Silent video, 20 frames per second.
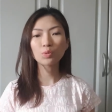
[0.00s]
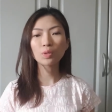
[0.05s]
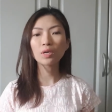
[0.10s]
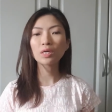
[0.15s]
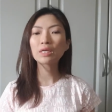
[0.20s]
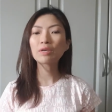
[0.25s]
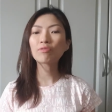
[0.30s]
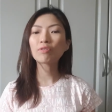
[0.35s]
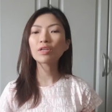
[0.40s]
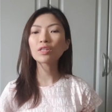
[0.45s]
We
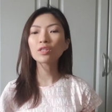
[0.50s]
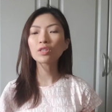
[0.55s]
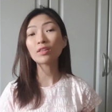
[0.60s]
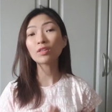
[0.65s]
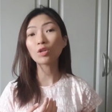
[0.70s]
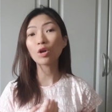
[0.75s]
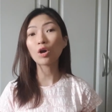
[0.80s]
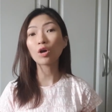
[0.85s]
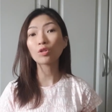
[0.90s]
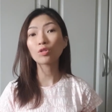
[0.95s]
even
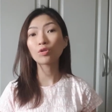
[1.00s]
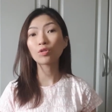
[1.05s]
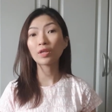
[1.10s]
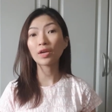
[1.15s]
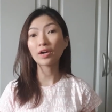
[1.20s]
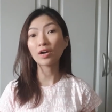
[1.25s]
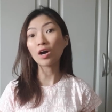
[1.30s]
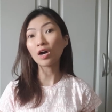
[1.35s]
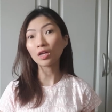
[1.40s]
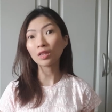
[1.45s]
talked to
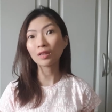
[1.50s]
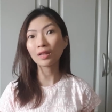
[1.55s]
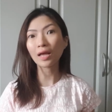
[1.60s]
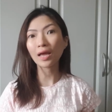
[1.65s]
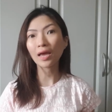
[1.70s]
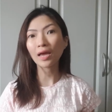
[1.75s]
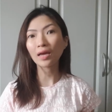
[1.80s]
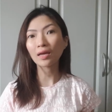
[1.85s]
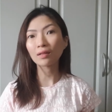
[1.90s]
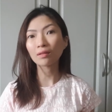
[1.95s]
their
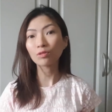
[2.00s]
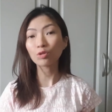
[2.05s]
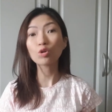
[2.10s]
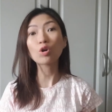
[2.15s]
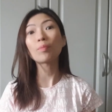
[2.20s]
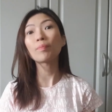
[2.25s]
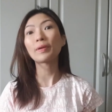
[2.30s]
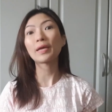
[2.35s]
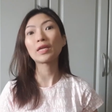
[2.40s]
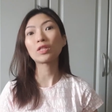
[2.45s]
hotline to
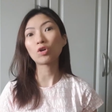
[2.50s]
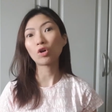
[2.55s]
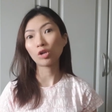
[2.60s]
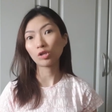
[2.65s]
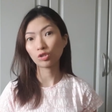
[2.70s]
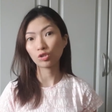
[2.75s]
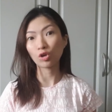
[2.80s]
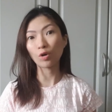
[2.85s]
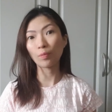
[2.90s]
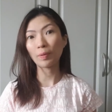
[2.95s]
complain
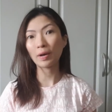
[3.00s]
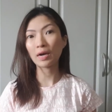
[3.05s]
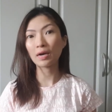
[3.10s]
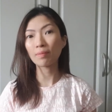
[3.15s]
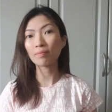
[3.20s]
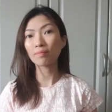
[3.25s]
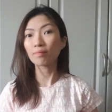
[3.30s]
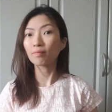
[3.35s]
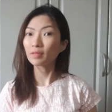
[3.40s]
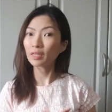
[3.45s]
also
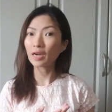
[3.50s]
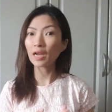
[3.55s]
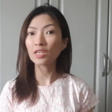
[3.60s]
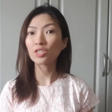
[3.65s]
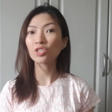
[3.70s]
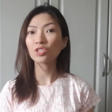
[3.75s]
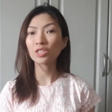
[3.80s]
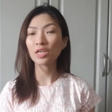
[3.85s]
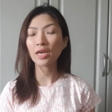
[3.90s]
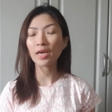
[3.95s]
para
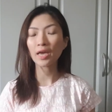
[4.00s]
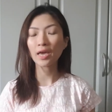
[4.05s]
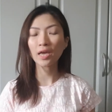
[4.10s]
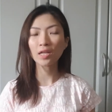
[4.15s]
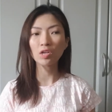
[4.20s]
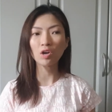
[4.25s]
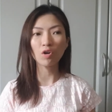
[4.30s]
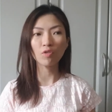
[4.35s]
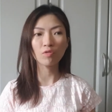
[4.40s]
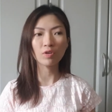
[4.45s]
diretso sa
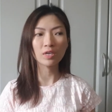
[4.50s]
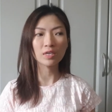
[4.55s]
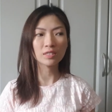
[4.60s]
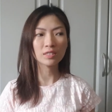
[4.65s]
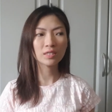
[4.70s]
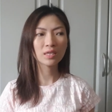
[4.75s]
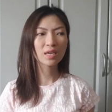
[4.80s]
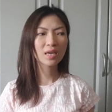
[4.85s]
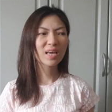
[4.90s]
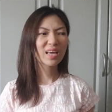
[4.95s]
head
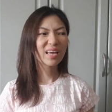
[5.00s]
office.